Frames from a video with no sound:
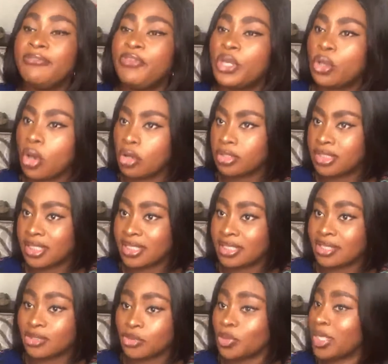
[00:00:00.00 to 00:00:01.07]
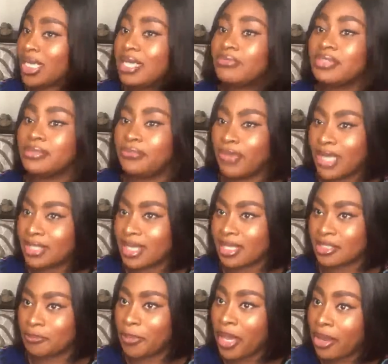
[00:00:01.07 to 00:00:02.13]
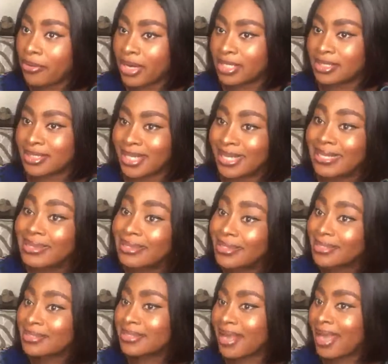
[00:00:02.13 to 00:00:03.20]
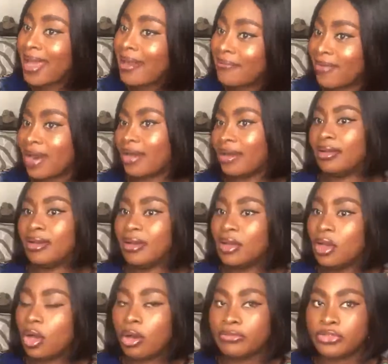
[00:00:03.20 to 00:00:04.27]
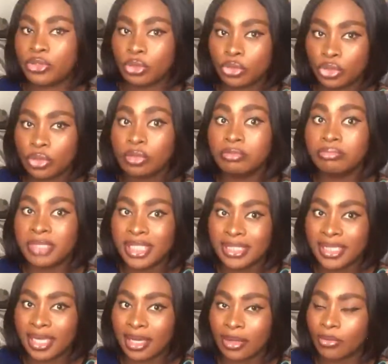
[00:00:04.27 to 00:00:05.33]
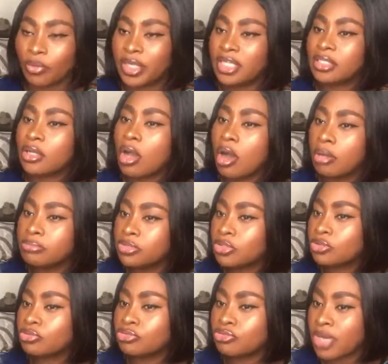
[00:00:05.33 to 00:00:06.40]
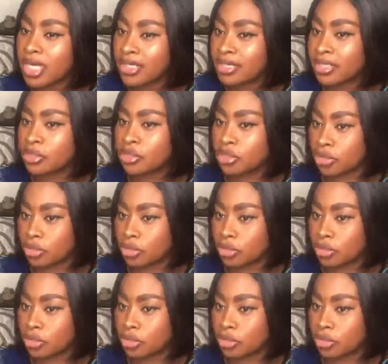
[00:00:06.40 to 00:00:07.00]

difficulties we even face as parents in this era of social media when it comes to raising